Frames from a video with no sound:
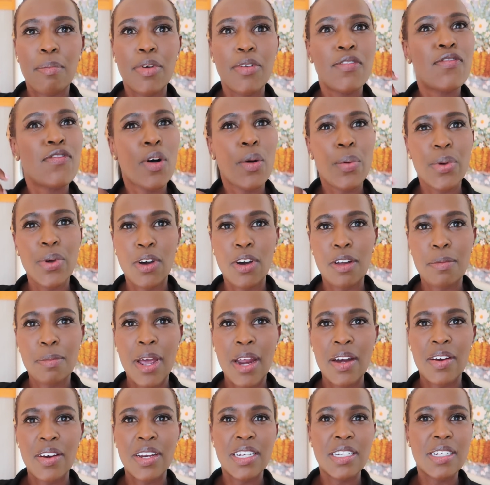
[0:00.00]
before we got
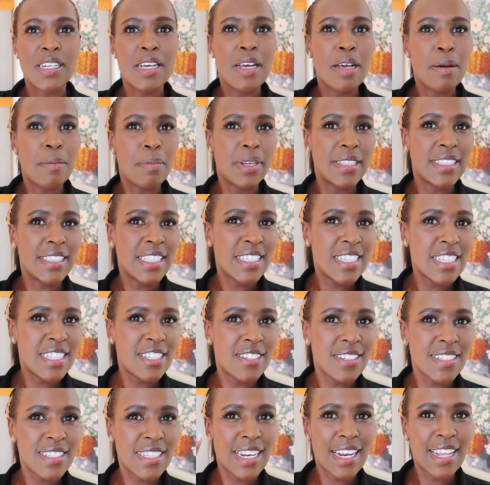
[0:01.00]
married, but this
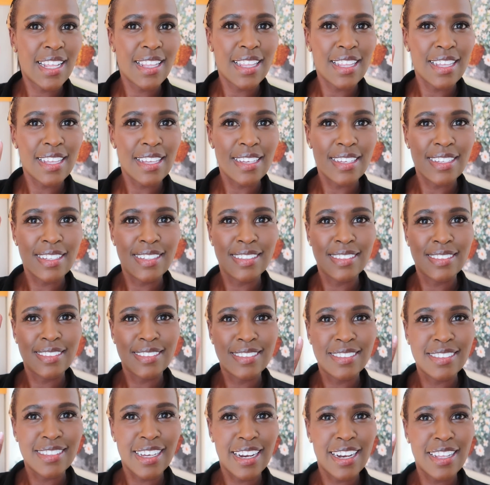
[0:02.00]
is just another
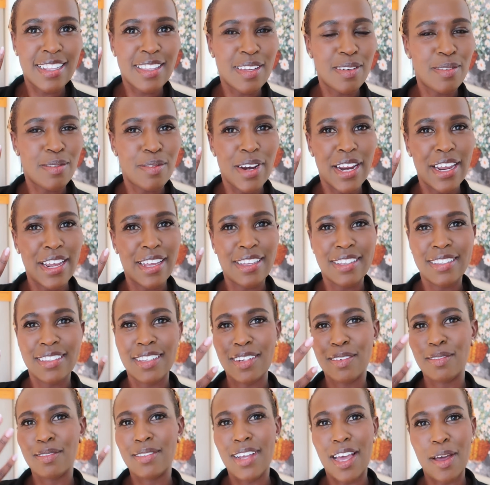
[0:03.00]
ring
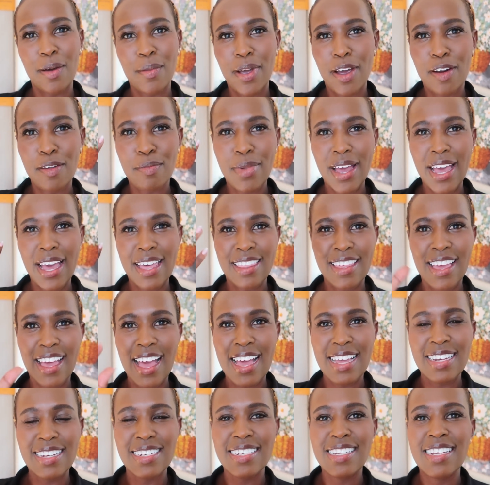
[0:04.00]
that I wear on my other
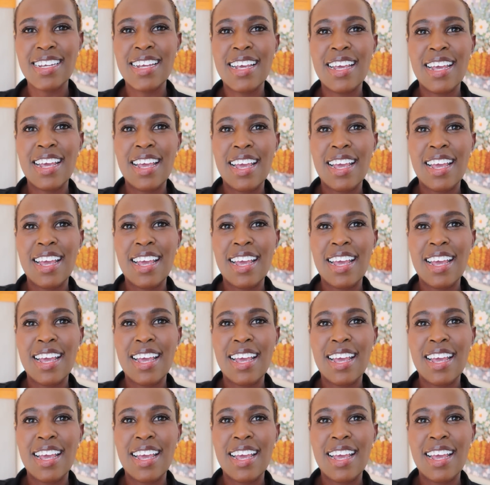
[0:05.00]
hand,